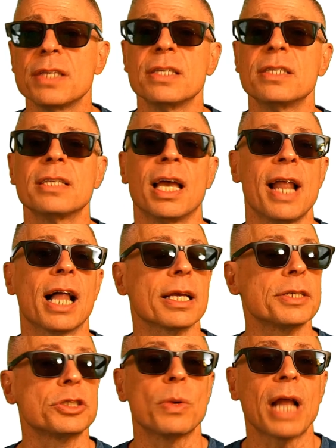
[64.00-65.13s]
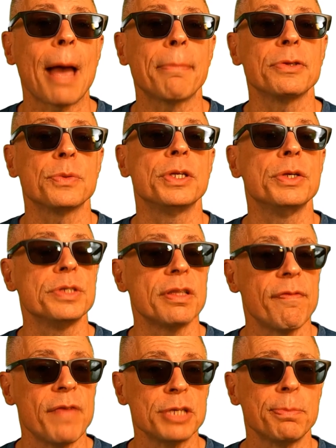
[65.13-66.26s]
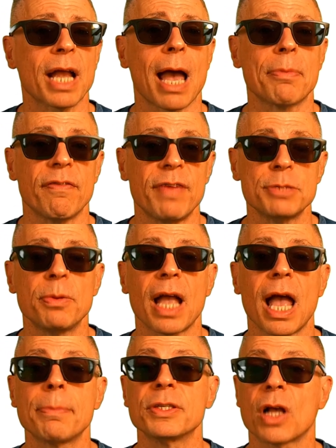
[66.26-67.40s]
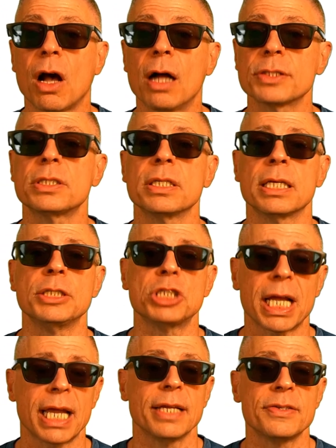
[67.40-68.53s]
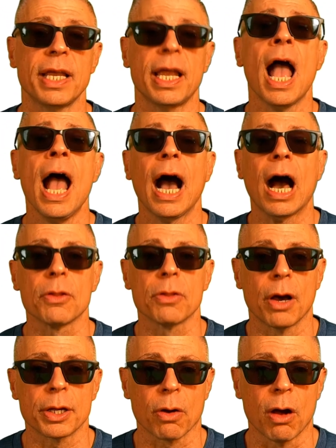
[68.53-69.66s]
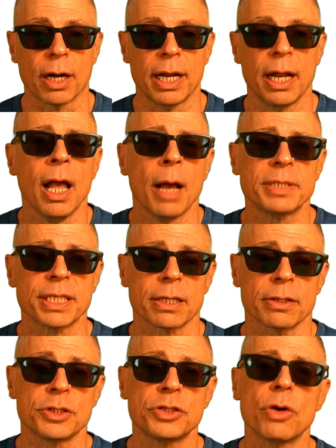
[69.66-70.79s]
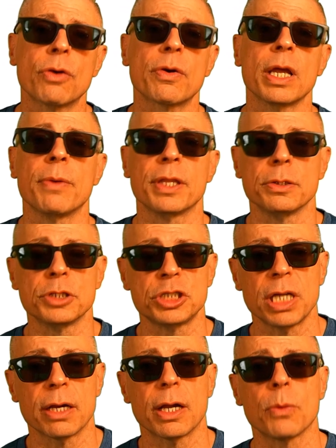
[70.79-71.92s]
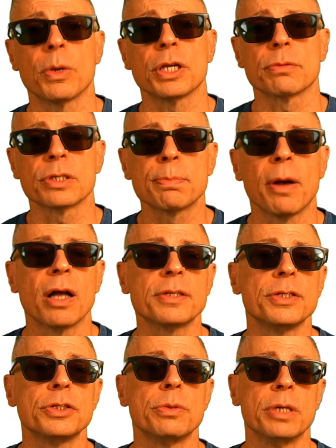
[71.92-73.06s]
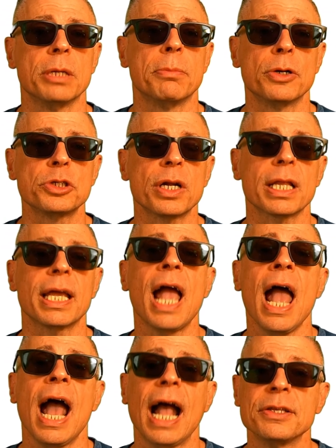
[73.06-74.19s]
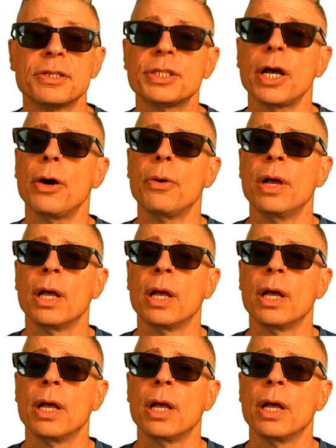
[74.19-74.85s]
as analogous to what happens when you use the Facebook app. The Facebook app is constantly checking to see how long you're on a particular story, whether you share it, what your response is to it emotionally, and so